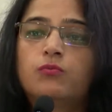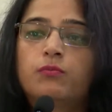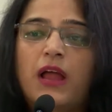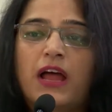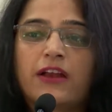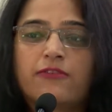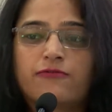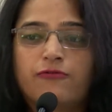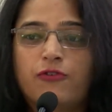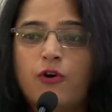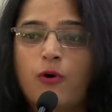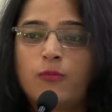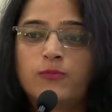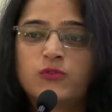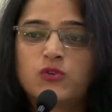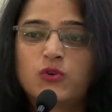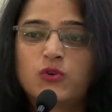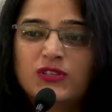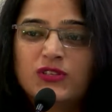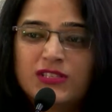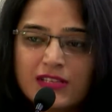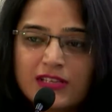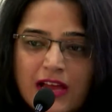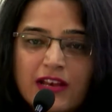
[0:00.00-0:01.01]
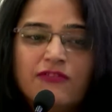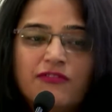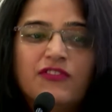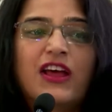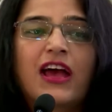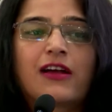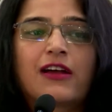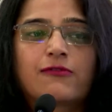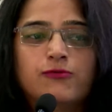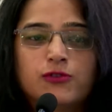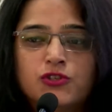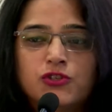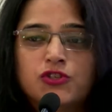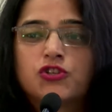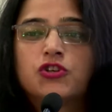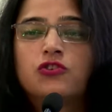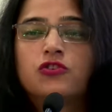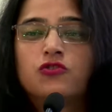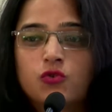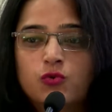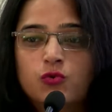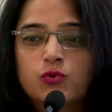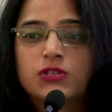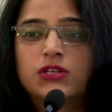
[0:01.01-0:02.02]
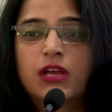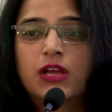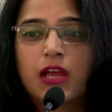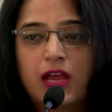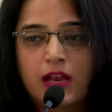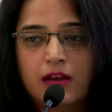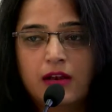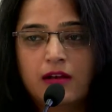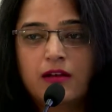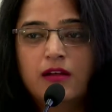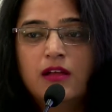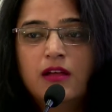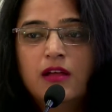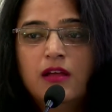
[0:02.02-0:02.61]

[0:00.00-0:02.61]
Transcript: platforms. kind of an acquisition route again.